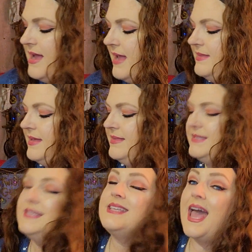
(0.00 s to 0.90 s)
And then
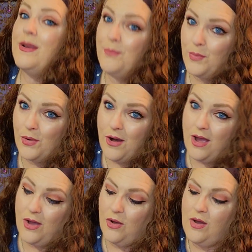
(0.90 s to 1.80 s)
this is kind of
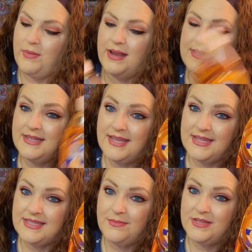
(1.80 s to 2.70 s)
Boro, but I did
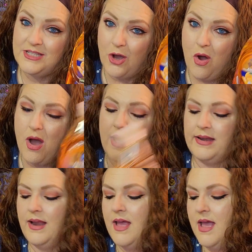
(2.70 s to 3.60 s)
get some
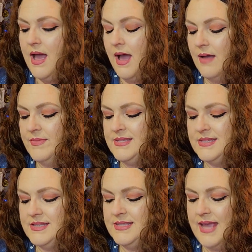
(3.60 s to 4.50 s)
Dawn. Um, this is
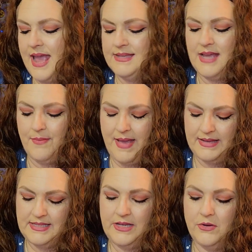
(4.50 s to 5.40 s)
just the
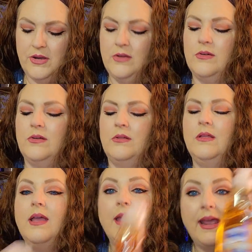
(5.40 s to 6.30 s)
antibacterial,
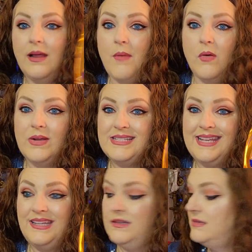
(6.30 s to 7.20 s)
and I'm always
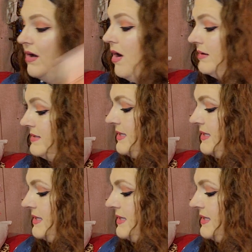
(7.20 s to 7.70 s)
needing Dawn,